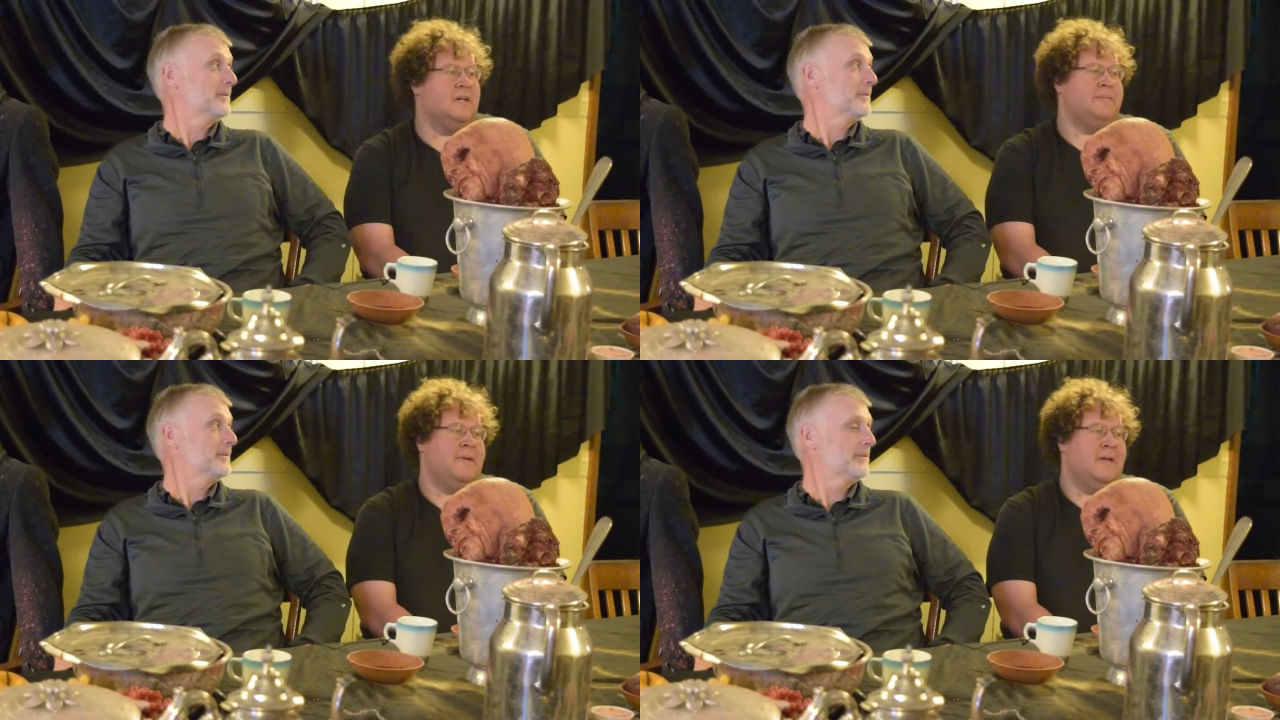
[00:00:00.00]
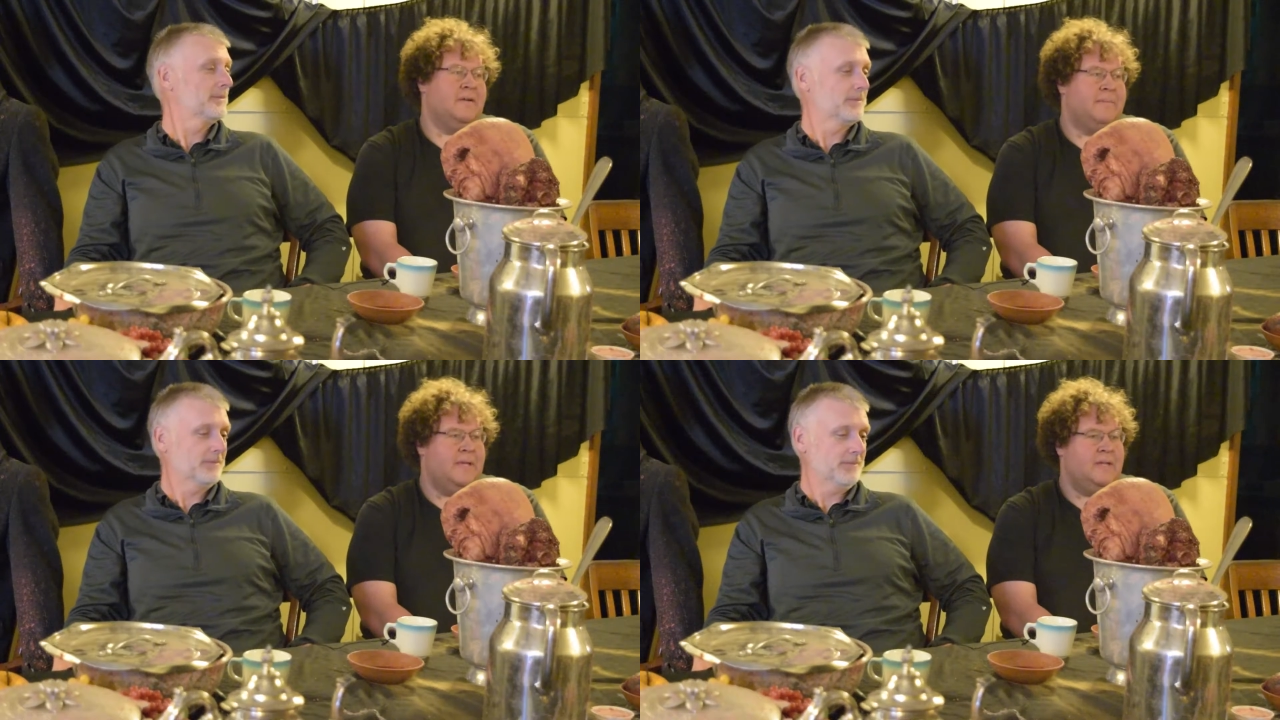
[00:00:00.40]
Speaker 1: Our main,
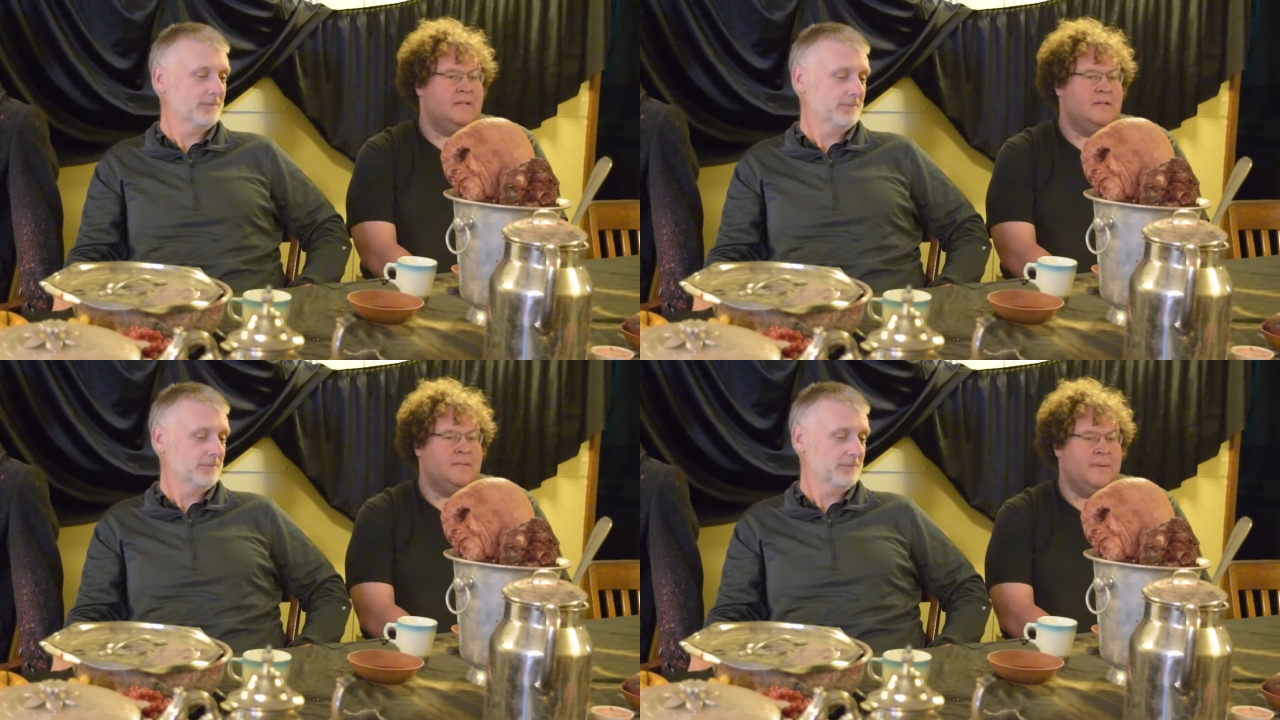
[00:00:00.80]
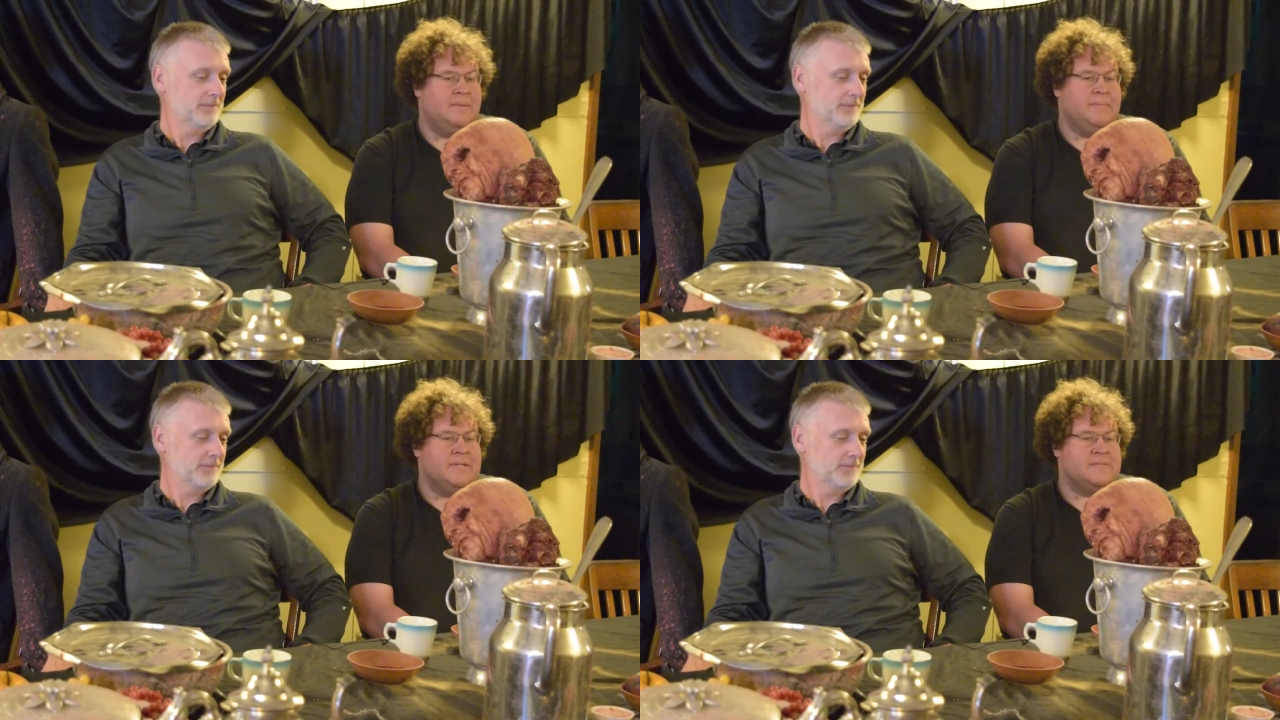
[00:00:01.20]
our main the
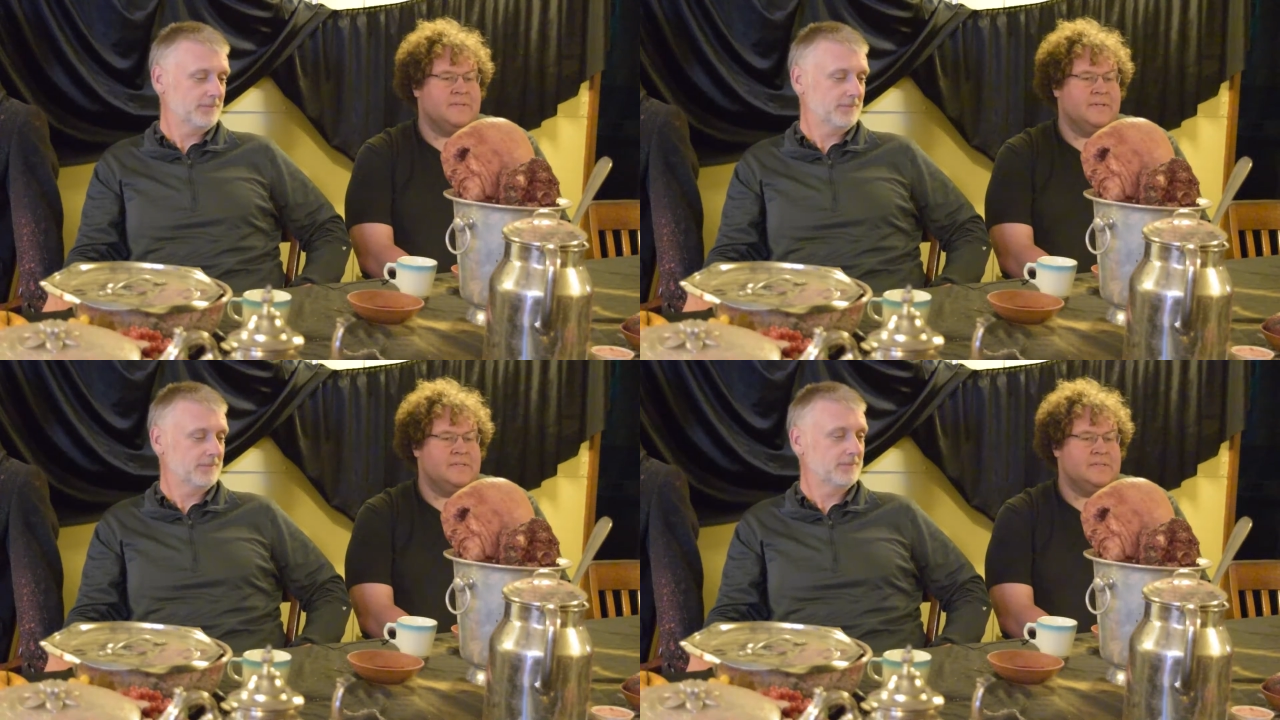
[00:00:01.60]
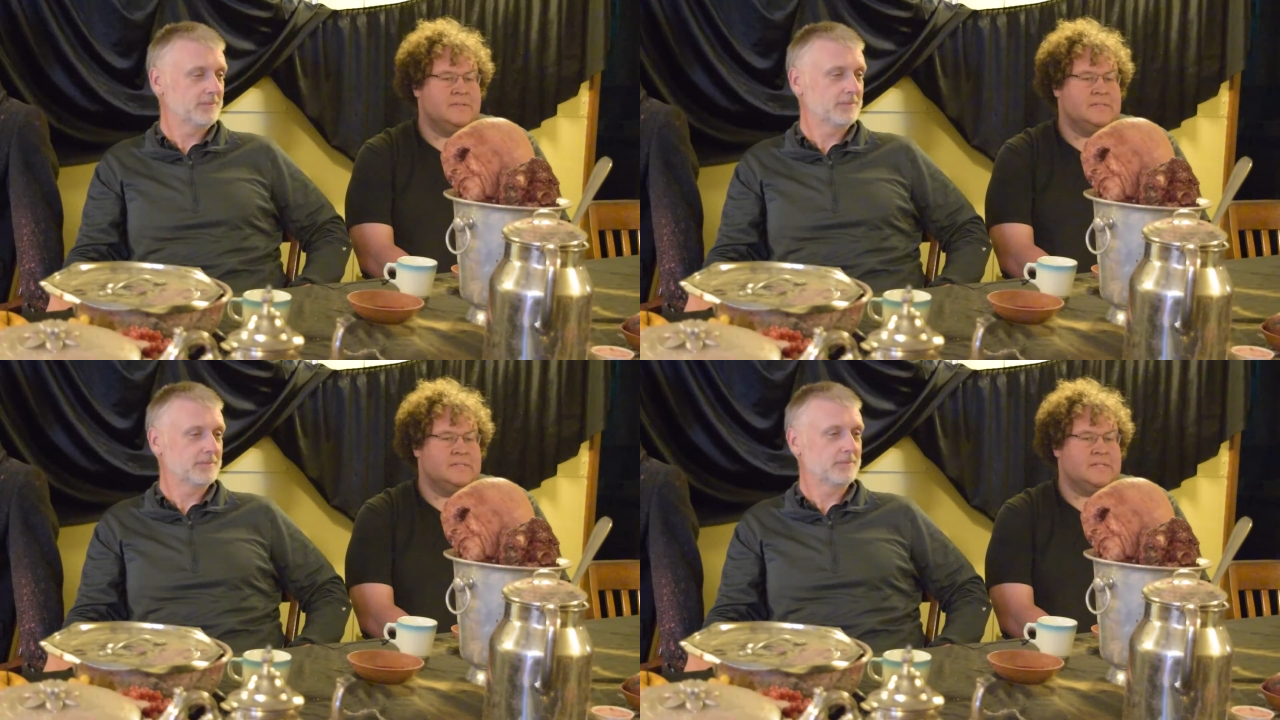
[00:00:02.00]
main place we go
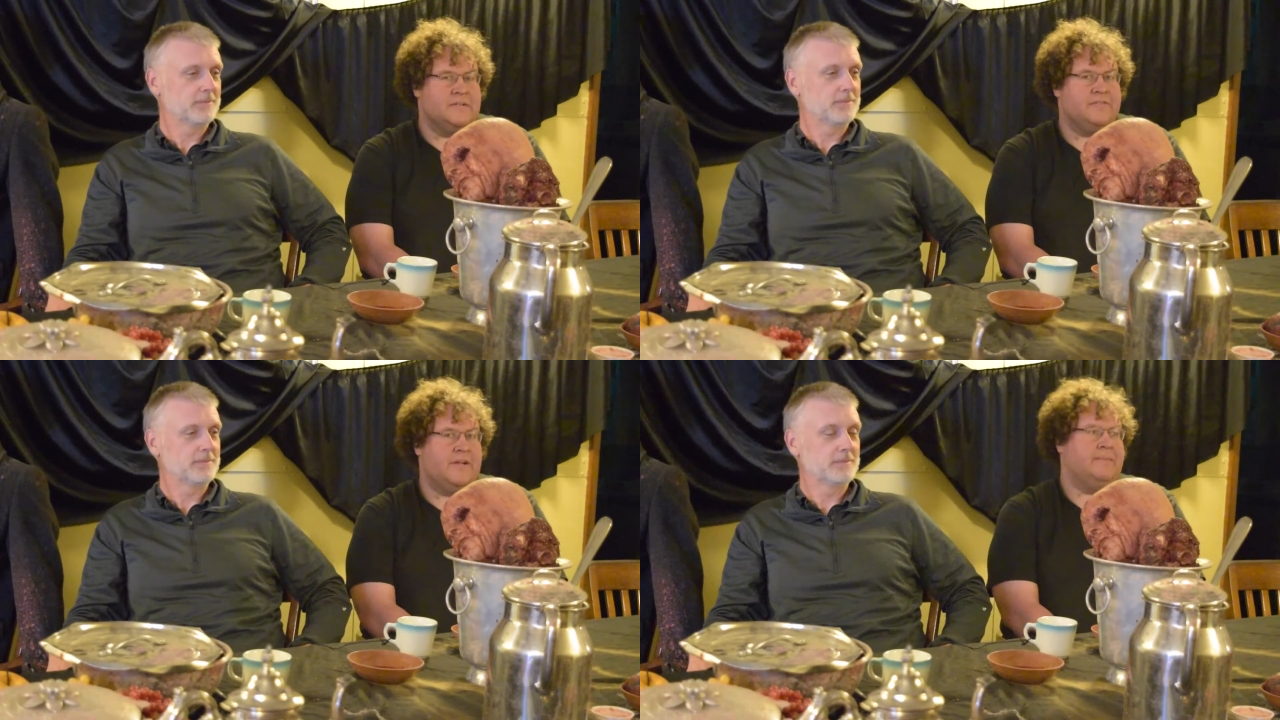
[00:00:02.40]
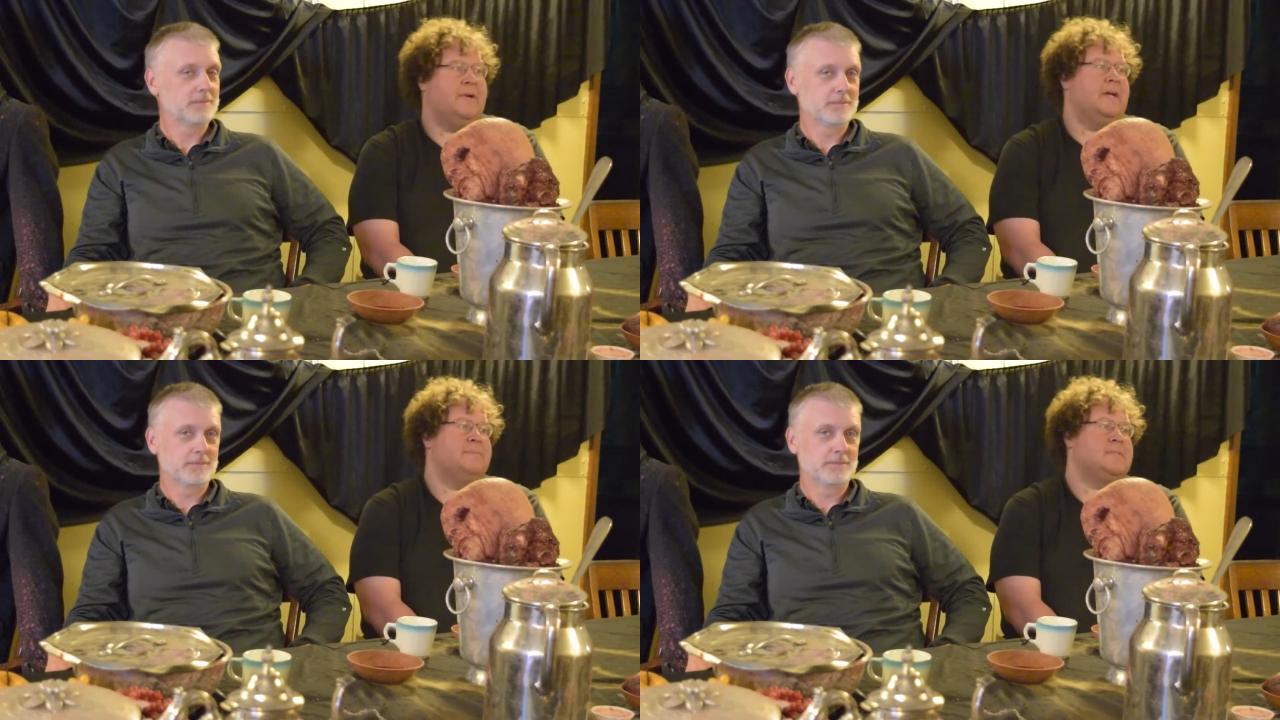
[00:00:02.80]
to is uh, Fright
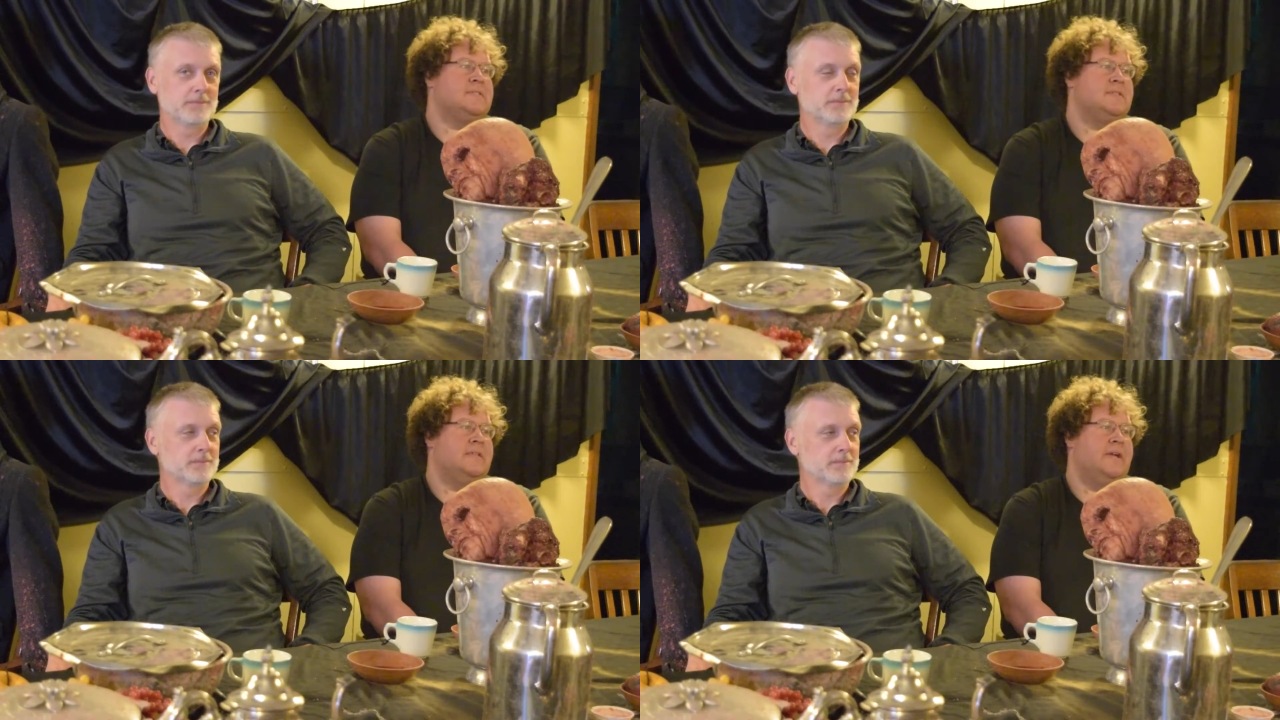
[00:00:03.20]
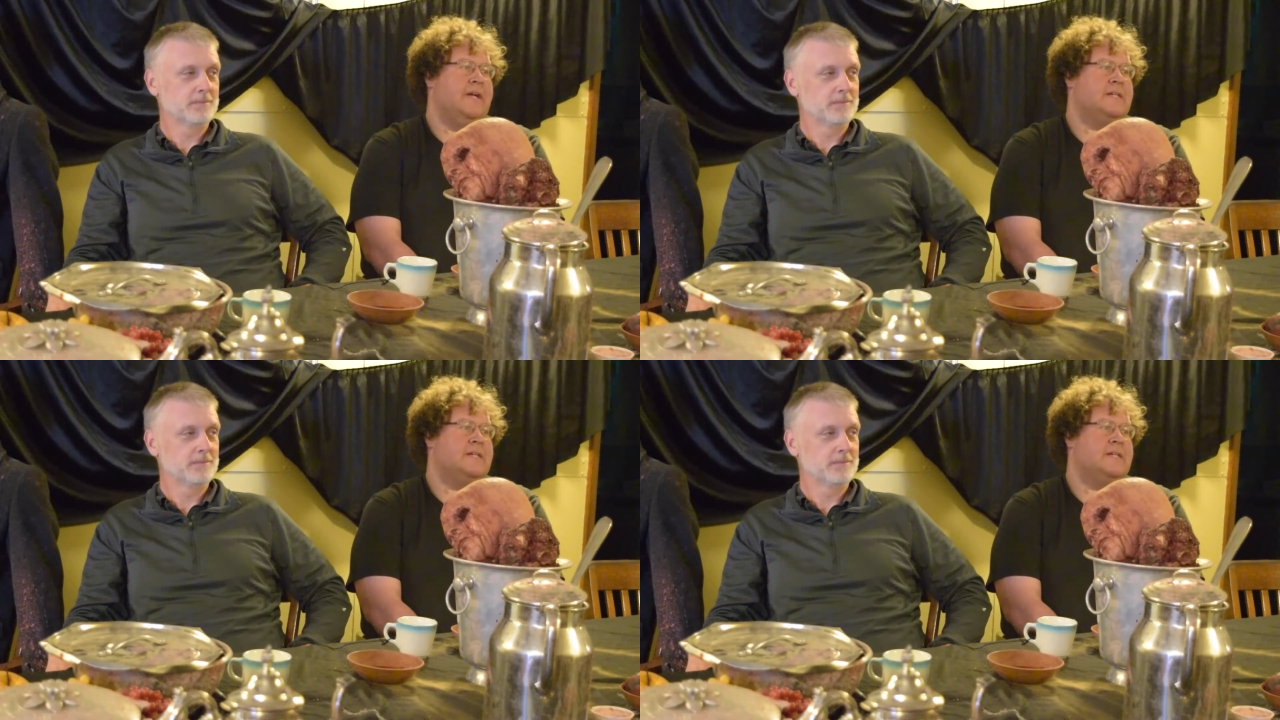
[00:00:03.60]
Props. They're